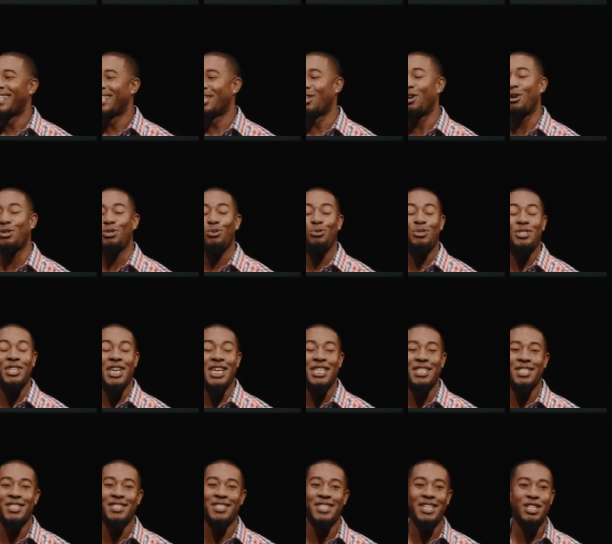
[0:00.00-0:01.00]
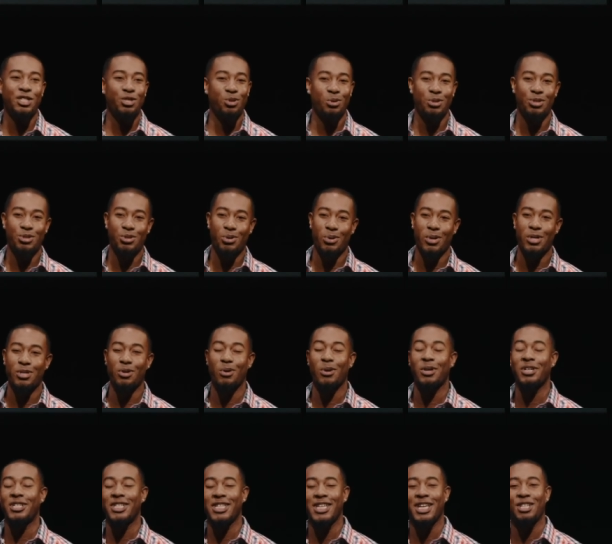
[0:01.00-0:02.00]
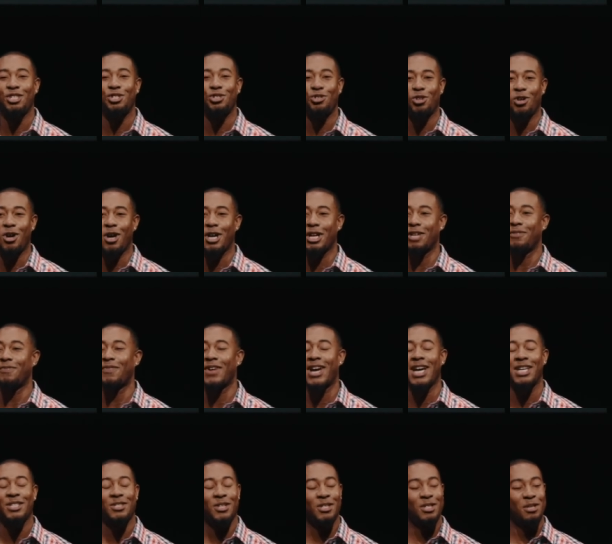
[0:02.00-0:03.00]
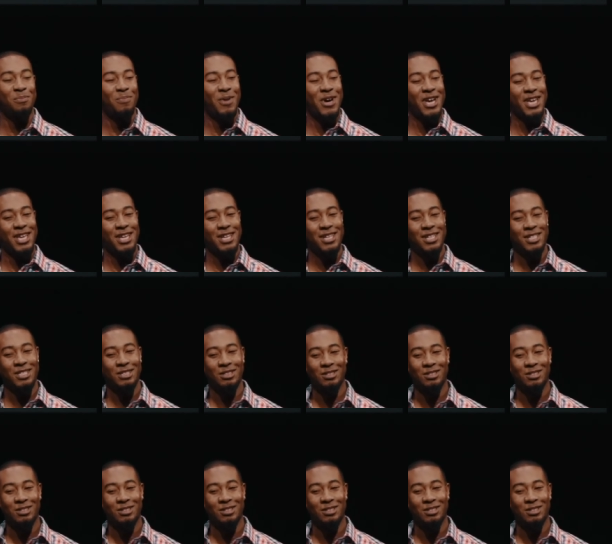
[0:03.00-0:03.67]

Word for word: that all these cyclists needed to endure in order to get strong and fast on the bike.